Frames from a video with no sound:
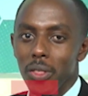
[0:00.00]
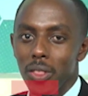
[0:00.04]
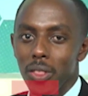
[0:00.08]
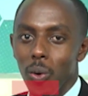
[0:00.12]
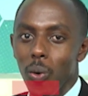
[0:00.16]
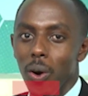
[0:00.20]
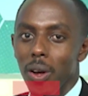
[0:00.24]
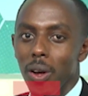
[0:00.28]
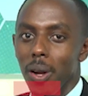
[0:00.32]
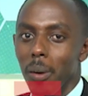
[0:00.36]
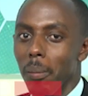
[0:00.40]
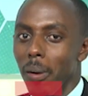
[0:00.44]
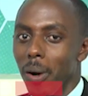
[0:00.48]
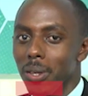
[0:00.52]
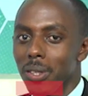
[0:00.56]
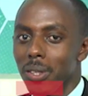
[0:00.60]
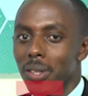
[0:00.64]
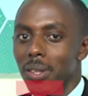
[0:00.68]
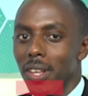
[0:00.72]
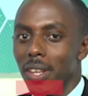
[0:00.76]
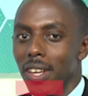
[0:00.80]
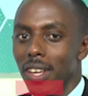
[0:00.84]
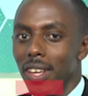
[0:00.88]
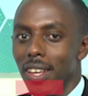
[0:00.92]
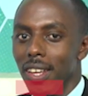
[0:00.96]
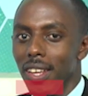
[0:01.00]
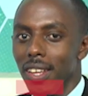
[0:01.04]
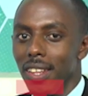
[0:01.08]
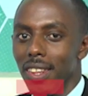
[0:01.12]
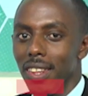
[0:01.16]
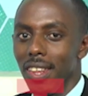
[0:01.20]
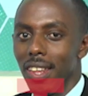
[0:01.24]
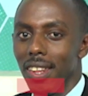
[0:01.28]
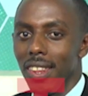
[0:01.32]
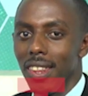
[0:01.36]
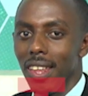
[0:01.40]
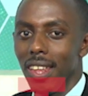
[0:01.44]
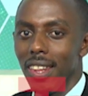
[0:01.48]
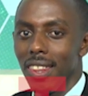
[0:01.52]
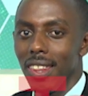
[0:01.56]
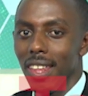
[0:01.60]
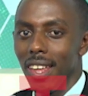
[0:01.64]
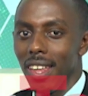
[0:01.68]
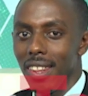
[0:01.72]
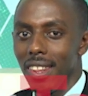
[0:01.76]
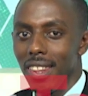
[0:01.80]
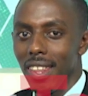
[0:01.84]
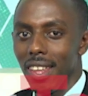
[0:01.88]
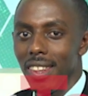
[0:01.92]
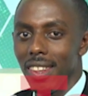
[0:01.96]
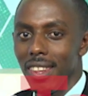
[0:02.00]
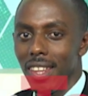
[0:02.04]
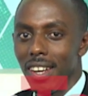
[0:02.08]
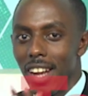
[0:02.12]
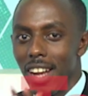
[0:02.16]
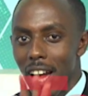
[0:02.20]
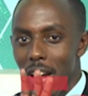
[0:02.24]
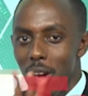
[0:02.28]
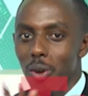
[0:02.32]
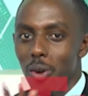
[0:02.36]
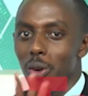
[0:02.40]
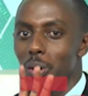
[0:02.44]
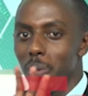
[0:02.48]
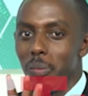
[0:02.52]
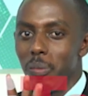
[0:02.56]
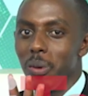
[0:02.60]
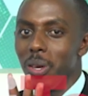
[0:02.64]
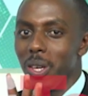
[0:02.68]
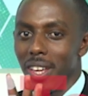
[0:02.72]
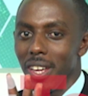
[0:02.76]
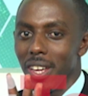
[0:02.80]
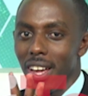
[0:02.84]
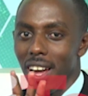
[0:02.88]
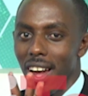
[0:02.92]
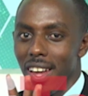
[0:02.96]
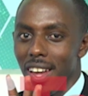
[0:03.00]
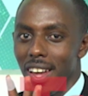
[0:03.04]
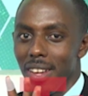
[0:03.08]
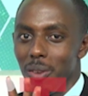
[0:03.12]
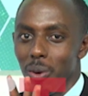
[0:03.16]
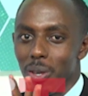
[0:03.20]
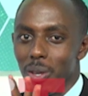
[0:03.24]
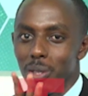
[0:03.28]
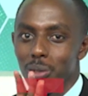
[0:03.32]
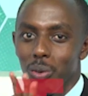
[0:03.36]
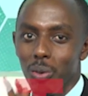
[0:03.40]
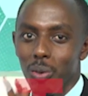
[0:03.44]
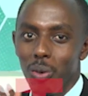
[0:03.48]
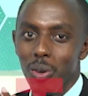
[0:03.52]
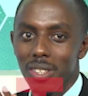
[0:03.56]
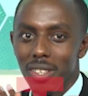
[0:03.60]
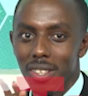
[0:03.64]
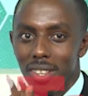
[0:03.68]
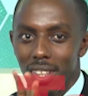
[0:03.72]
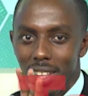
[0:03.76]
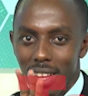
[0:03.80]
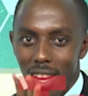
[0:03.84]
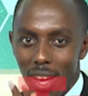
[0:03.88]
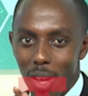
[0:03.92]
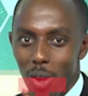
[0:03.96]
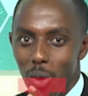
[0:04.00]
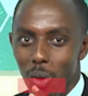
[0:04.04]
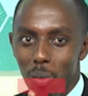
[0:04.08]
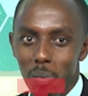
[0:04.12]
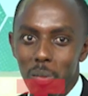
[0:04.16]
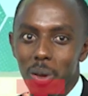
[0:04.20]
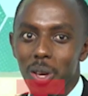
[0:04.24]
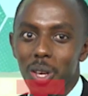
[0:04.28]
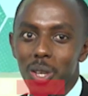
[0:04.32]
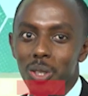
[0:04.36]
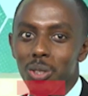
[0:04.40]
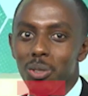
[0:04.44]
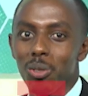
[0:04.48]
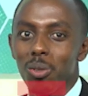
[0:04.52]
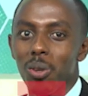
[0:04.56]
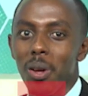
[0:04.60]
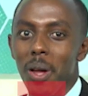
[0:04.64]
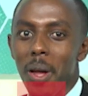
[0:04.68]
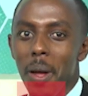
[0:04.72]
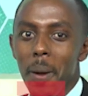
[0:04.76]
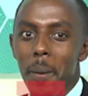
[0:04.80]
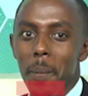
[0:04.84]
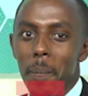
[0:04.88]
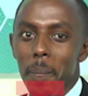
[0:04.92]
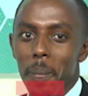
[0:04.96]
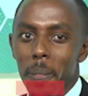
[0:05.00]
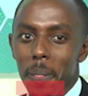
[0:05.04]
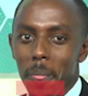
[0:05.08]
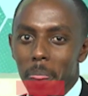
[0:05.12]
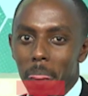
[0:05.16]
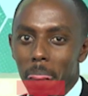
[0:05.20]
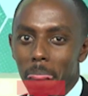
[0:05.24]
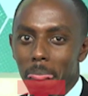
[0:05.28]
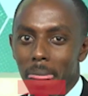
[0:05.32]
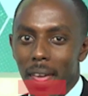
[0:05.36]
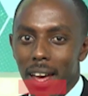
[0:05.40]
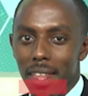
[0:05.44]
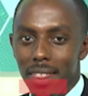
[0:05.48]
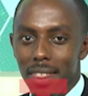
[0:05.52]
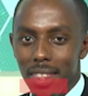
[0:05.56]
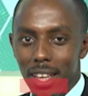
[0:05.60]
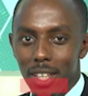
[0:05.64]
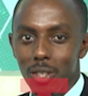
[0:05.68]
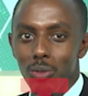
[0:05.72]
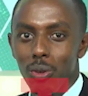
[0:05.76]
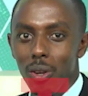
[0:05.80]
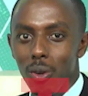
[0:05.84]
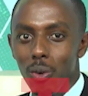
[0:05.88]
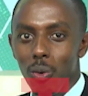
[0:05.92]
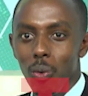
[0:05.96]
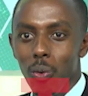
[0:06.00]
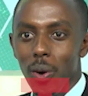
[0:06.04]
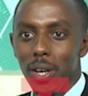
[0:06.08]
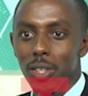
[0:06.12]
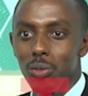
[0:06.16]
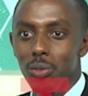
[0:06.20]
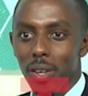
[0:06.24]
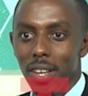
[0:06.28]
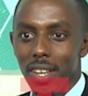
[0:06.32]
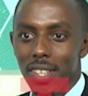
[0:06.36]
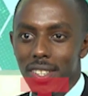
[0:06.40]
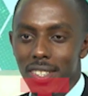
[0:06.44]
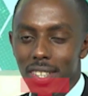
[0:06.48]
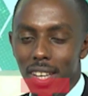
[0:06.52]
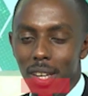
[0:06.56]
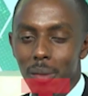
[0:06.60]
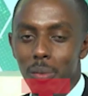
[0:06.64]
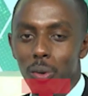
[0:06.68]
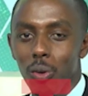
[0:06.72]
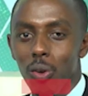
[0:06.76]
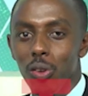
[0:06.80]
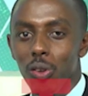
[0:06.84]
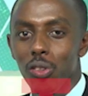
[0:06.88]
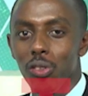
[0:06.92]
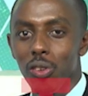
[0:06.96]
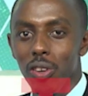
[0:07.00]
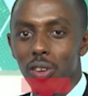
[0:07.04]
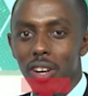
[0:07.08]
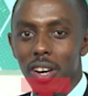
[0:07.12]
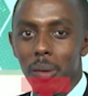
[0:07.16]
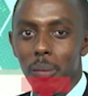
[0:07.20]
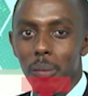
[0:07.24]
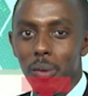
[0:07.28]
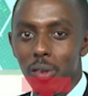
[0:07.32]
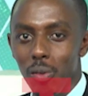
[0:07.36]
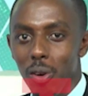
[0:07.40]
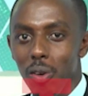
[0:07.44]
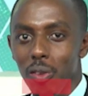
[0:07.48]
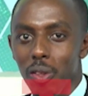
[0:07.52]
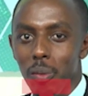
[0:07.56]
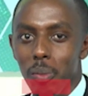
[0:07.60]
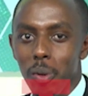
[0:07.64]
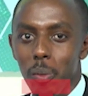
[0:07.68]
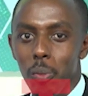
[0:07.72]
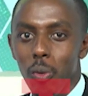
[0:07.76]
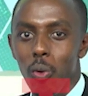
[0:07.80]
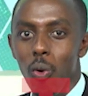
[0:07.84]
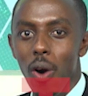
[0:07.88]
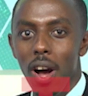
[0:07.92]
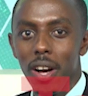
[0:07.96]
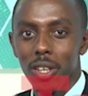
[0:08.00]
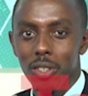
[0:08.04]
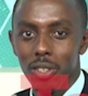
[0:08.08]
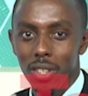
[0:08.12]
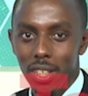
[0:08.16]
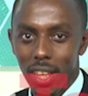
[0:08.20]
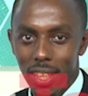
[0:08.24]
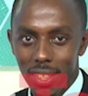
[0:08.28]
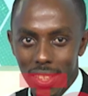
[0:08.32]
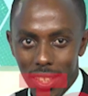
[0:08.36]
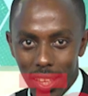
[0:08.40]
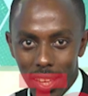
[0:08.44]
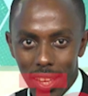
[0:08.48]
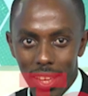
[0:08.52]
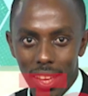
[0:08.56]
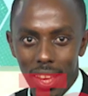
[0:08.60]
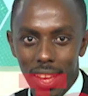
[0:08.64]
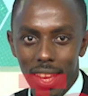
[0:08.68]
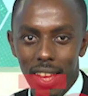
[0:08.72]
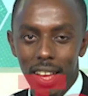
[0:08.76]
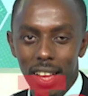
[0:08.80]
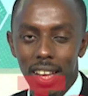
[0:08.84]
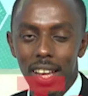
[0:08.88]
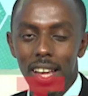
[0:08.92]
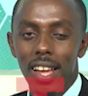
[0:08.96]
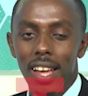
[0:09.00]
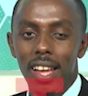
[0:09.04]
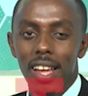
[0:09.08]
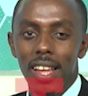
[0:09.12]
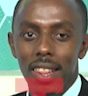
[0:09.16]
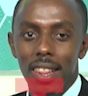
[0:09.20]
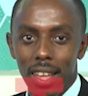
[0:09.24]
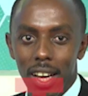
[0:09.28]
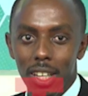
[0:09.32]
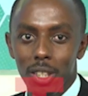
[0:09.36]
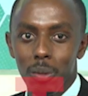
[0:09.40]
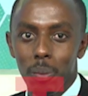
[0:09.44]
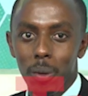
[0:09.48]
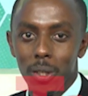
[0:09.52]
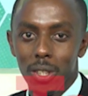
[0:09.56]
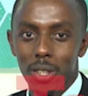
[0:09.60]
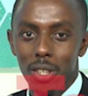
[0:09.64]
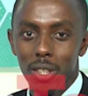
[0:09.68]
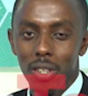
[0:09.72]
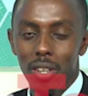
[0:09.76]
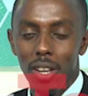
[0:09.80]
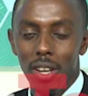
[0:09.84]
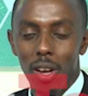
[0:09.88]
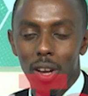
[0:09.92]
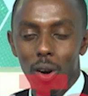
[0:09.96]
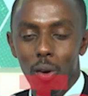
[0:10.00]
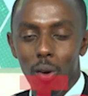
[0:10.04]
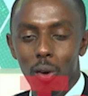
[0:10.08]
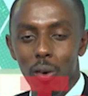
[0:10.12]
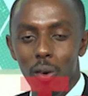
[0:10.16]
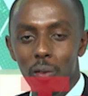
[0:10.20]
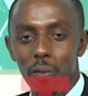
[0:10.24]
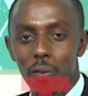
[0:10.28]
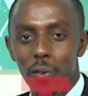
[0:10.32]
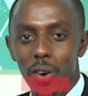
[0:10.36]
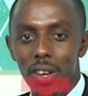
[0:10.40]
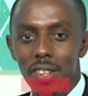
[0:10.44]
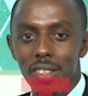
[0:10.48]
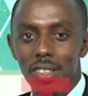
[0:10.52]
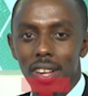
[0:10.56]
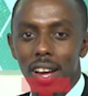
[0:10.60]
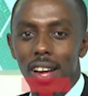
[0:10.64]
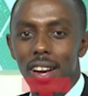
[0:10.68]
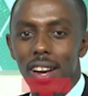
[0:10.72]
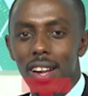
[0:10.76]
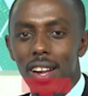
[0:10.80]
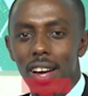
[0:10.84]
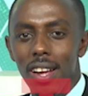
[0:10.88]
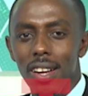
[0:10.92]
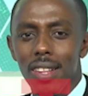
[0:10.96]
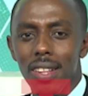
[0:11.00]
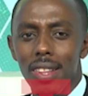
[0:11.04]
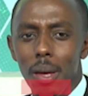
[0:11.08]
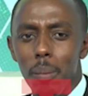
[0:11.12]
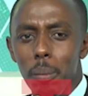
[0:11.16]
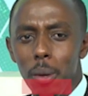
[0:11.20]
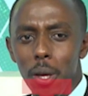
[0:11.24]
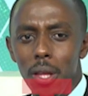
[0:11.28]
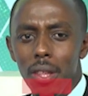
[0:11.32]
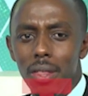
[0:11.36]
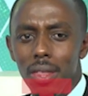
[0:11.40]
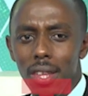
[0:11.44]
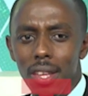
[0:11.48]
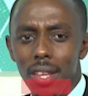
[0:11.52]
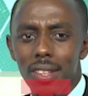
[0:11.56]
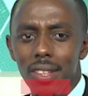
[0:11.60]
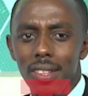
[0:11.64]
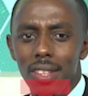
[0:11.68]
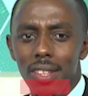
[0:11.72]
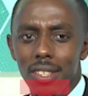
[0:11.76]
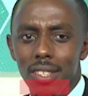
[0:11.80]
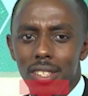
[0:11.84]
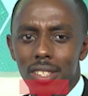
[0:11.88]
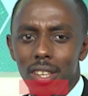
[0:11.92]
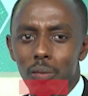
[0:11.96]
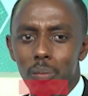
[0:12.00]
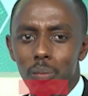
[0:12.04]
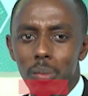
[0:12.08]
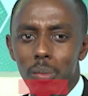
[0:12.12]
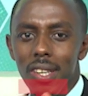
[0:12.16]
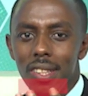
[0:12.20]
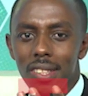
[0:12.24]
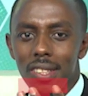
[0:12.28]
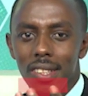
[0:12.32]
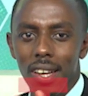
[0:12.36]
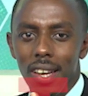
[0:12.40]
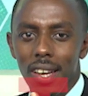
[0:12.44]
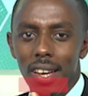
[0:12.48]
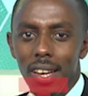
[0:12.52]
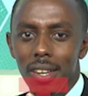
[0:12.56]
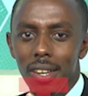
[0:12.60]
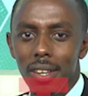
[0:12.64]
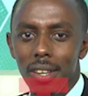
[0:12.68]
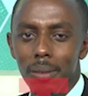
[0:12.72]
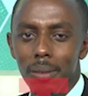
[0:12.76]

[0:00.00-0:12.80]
the one about the Nairobi. I want to call it the Nairobi issue. That one we want to understand because Honorable is one of the people who are actually attending that particular conference and the things that have been said